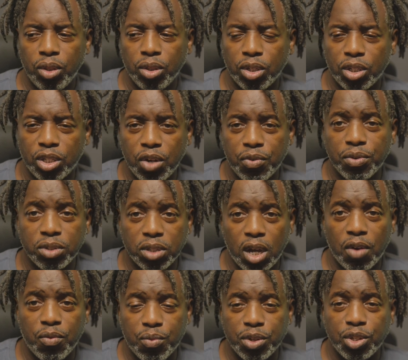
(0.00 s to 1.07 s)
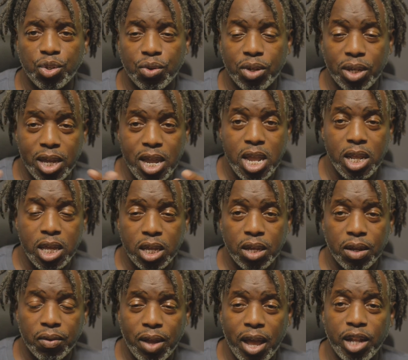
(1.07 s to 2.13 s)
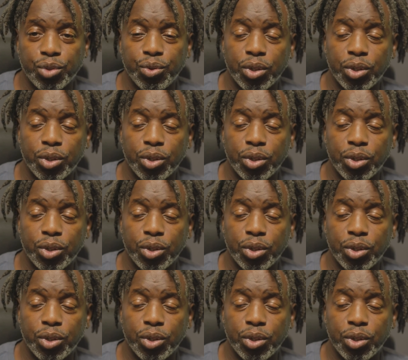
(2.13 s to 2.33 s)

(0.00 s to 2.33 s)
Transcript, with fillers: The difference of when you're eating and